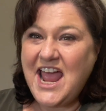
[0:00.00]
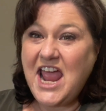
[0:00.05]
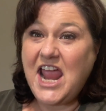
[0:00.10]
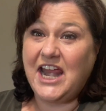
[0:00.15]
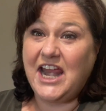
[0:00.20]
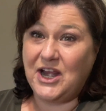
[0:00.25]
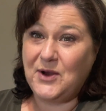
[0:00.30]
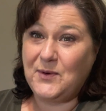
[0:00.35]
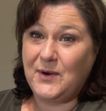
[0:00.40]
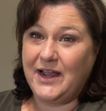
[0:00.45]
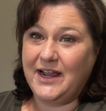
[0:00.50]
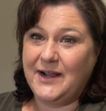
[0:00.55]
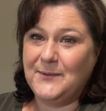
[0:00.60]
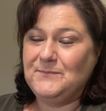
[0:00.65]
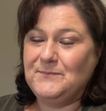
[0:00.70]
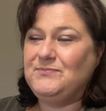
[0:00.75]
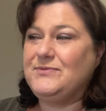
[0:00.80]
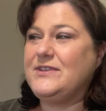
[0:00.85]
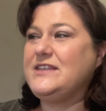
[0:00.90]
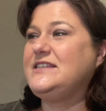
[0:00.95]
anyway,
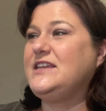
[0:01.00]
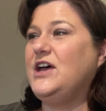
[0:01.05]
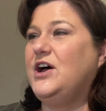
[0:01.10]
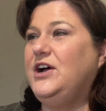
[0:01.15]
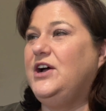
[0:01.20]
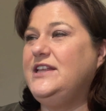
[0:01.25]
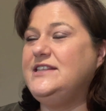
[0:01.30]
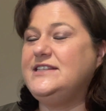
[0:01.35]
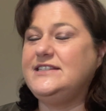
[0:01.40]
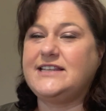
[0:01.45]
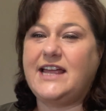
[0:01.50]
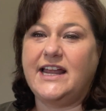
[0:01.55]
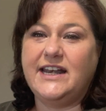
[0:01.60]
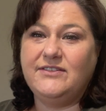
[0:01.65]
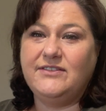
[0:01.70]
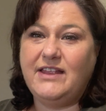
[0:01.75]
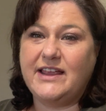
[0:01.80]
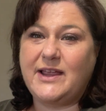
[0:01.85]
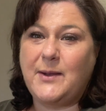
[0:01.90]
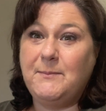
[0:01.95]
so it's, it's kind
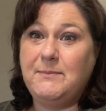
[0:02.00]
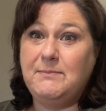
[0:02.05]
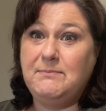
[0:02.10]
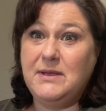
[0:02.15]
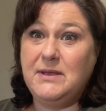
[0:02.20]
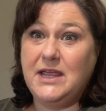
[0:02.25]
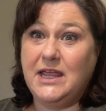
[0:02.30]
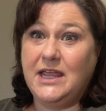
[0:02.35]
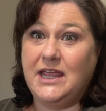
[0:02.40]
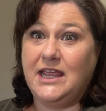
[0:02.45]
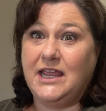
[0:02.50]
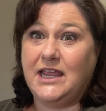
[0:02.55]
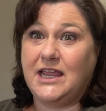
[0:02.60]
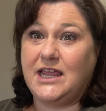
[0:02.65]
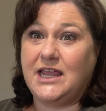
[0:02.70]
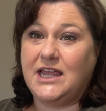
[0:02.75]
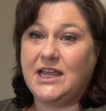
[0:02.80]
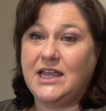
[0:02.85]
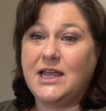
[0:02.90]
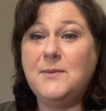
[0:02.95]
of like a
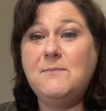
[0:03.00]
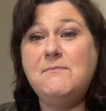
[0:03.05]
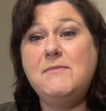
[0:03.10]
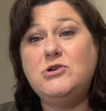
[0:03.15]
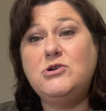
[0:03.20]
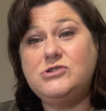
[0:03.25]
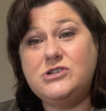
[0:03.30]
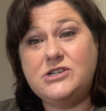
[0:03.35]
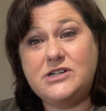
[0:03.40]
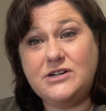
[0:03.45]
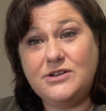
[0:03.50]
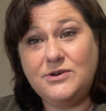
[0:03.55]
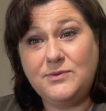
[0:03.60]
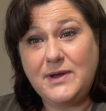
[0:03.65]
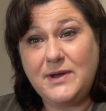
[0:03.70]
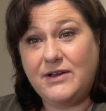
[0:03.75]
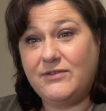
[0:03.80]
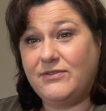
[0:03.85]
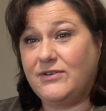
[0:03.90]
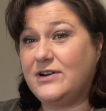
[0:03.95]
big emotional
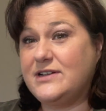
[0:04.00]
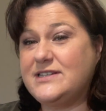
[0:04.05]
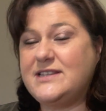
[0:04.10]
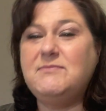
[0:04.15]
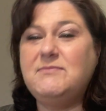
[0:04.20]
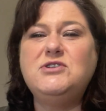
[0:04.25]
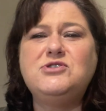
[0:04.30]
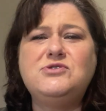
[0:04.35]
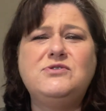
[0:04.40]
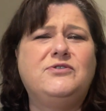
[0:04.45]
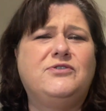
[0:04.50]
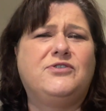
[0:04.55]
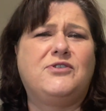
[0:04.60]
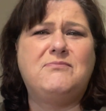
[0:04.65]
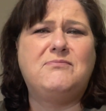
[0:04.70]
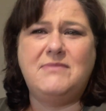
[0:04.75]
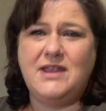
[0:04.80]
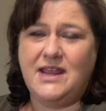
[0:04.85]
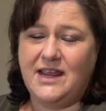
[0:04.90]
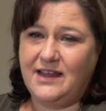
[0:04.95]
week for us. Emotional for
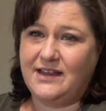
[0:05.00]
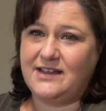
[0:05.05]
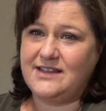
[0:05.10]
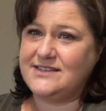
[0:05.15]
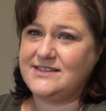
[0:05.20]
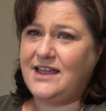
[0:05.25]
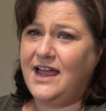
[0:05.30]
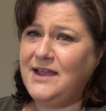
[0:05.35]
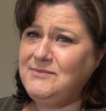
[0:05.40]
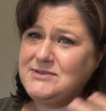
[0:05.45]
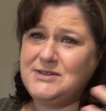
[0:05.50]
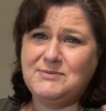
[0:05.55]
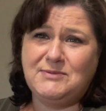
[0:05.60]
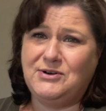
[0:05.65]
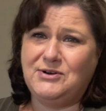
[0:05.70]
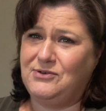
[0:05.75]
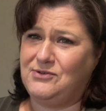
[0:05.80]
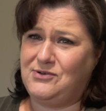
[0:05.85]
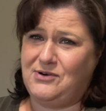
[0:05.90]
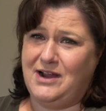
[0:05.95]
me, because I'm
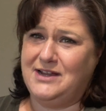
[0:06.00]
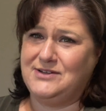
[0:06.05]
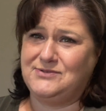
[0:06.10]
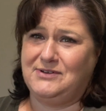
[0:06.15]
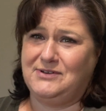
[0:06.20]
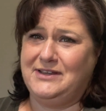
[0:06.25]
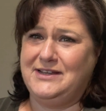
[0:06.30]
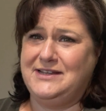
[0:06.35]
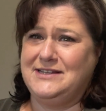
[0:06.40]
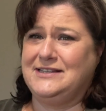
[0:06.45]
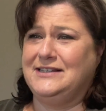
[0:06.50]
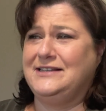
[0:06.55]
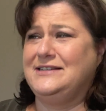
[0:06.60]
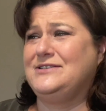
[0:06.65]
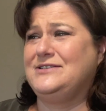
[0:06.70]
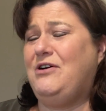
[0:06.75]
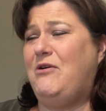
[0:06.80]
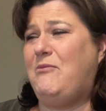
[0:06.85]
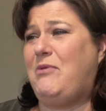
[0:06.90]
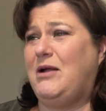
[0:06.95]
someone who cries really easily,
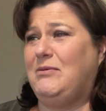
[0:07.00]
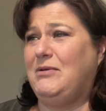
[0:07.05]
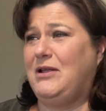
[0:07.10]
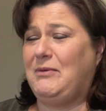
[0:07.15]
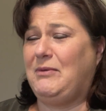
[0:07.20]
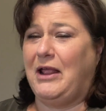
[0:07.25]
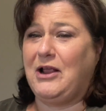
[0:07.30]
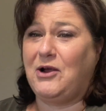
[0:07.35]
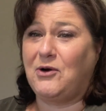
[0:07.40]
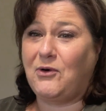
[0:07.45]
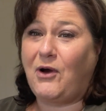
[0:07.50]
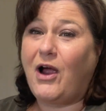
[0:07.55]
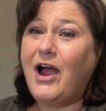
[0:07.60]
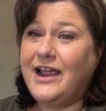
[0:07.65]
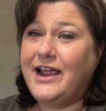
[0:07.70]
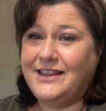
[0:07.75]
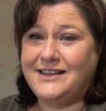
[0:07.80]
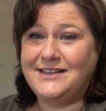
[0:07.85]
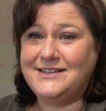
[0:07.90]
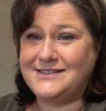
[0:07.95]
so I'll probably like
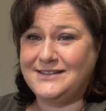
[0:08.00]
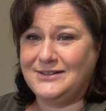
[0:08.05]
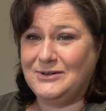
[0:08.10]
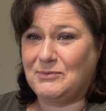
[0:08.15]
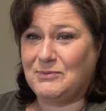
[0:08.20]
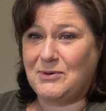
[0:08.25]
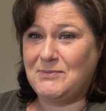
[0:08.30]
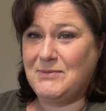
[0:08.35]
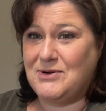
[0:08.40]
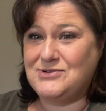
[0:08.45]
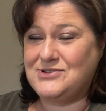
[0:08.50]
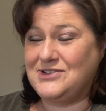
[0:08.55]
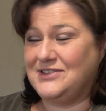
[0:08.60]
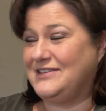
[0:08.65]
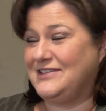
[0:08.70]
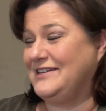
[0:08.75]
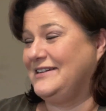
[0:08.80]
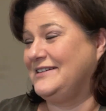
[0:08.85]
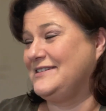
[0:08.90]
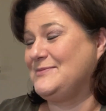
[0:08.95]
cry at these little promotion
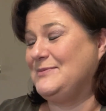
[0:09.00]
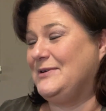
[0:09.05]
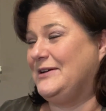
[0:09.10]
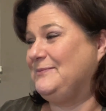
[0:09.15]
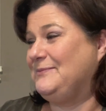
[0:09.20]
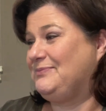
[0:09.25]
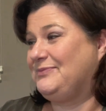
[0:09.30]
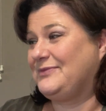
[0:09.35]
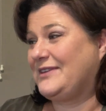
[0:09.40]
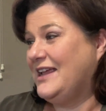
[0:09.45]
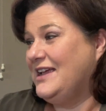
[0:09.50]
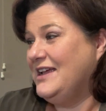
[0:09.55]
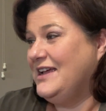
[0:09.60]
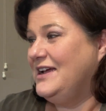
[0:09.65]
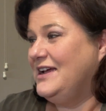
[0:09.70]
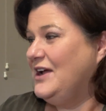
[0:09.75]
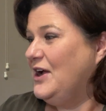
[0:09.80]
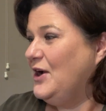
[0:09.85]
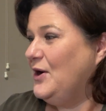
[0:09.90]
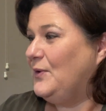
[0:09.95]
things, but
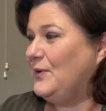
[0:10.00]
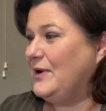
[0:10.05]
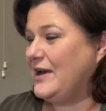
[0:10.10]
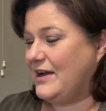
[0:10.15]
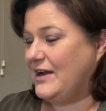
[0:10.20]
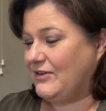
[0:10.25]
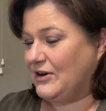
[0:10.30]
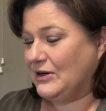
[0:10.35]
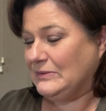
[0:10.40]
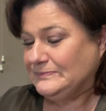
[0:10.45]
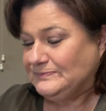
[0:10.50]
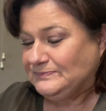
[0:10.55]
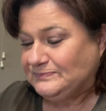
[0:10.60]
whatever.